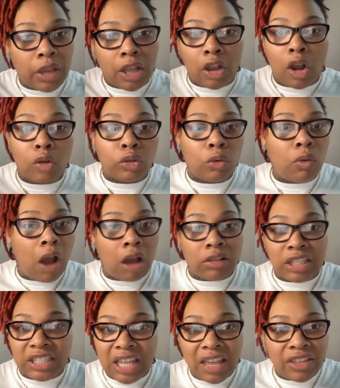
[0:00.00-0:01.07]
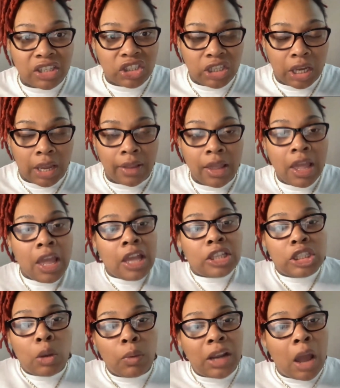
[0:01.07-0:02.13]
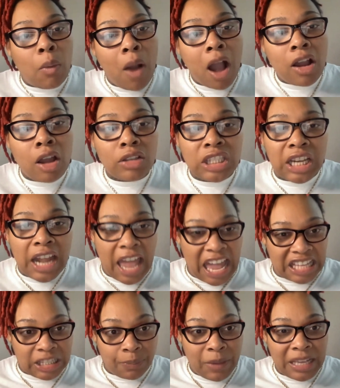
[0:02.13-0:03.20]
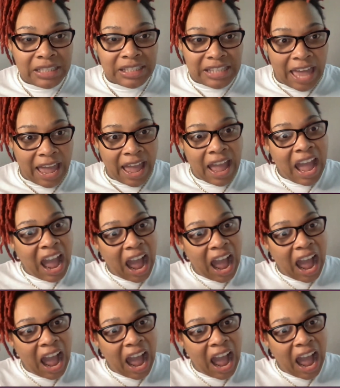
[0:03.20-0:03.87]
can go do all this other shit. So when I walk onto the SB side,